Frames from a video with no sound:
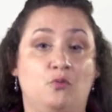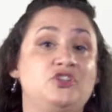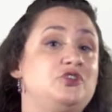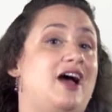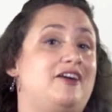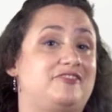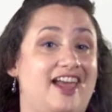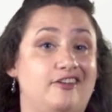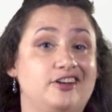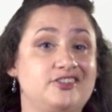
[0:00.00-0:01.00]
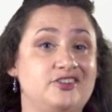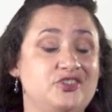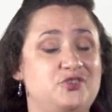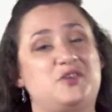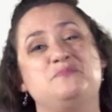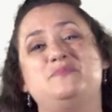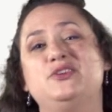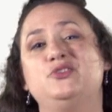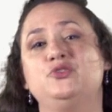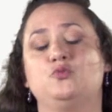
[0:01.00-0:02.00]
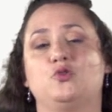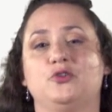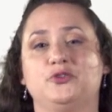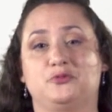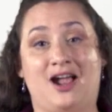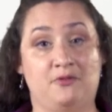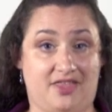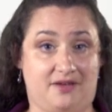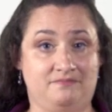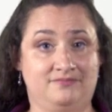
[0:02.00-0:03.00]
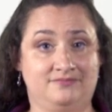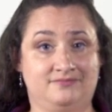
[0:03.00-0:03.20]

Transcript: Once you have characters, you can build the world around them.